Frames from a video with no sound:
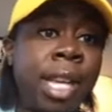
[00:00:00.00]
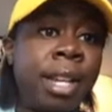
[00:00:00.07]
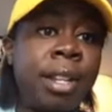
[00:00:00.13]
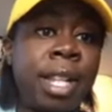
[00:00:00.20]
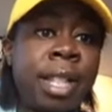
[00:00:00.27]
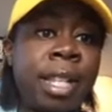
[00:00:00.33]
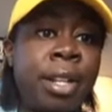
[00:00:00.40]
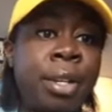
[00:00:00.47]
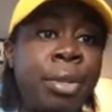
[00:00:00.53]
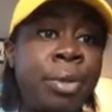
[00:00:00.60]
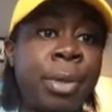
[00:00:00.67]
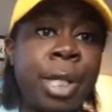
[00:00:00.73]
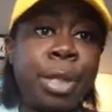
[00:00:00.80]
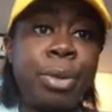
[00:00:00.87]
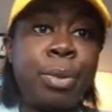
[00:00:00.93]
is the only hair
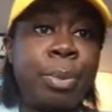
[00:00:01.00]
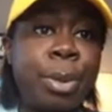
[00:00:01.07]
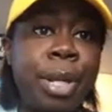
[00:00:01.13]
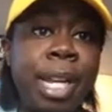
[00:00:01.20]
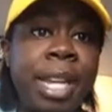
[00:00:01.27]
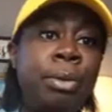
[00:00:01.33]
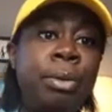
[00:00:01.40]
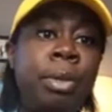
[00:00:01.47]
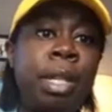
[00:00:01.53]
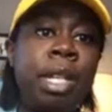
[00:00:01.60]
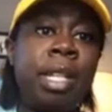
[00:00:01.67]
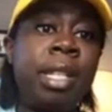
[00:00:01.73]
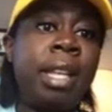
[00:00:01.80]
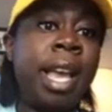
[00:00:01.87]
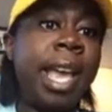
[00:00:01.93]
that they're going to put
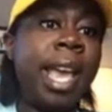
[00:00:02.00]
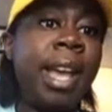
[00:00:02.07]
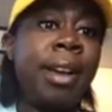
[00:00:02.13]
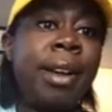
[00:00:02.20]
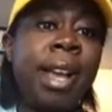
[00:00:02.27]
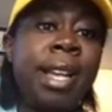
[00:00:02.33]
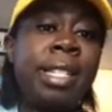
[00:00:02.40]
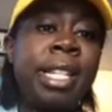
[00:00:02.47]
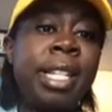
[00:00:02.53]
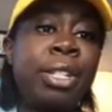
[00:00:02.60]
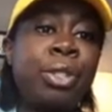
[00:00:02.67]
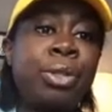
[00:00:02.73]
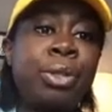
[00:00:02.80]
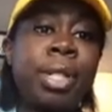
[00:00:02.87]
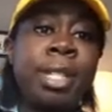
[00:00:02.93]
in. The hair
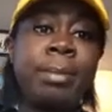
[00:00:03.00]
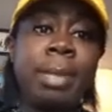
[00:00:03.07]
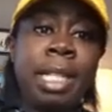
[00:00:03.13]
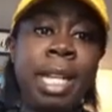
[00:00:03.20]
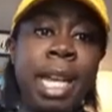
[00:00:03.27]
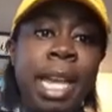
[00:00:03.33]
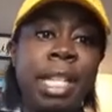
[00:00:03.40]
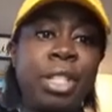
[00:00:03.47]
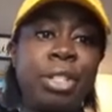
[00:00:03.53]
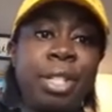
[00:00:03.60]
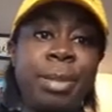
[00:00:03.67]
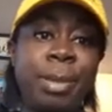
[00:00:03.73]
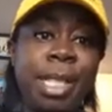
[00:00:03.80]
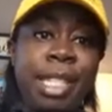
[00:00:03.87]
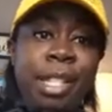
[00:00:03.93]
is
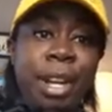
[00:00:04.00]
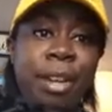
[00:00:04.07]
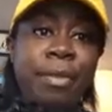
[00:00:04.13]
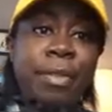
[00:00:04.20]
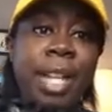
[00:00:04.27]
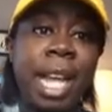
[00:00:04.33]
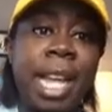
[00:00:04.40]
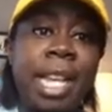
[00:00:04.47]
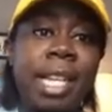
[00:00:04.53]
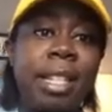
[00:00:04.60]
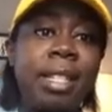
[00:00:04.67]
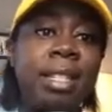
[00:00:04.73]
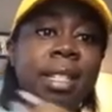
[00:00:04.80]
extremely, extremely soft.